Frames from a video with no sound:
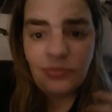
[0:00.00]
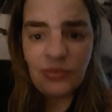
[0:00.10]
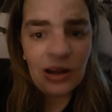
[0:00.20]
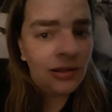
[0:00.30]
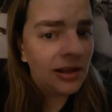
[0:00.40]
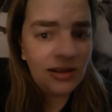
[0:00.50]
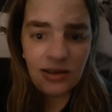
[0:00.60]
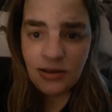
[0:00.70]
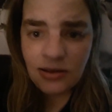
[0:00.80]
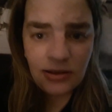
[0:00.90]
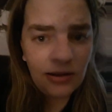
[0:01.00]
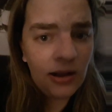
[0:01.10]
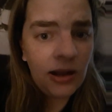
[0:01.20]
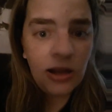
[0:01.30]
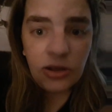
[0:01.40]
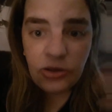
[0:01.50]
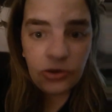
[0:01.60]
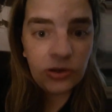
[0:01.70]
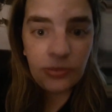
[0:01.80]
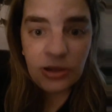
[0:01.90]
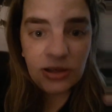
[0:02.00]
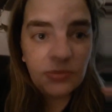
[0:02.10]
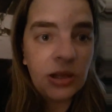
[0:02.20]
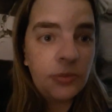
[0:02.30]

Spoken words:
Let's just do it, because maybe